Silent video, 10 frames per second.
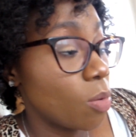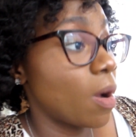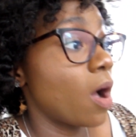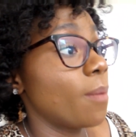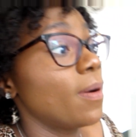
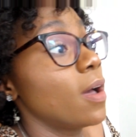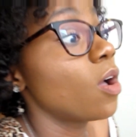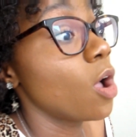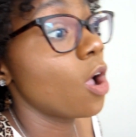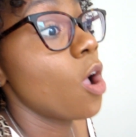mom,
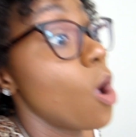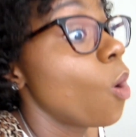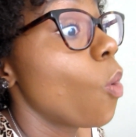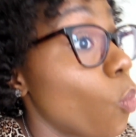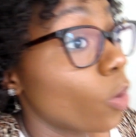
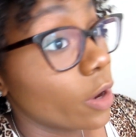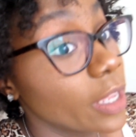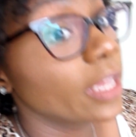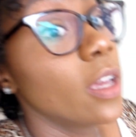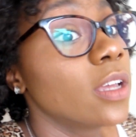
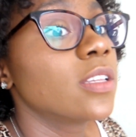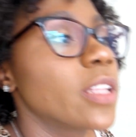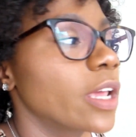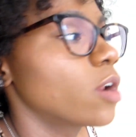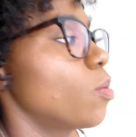working
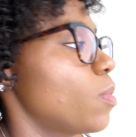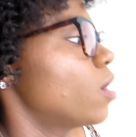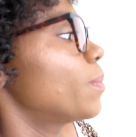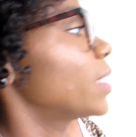stay-at-home mom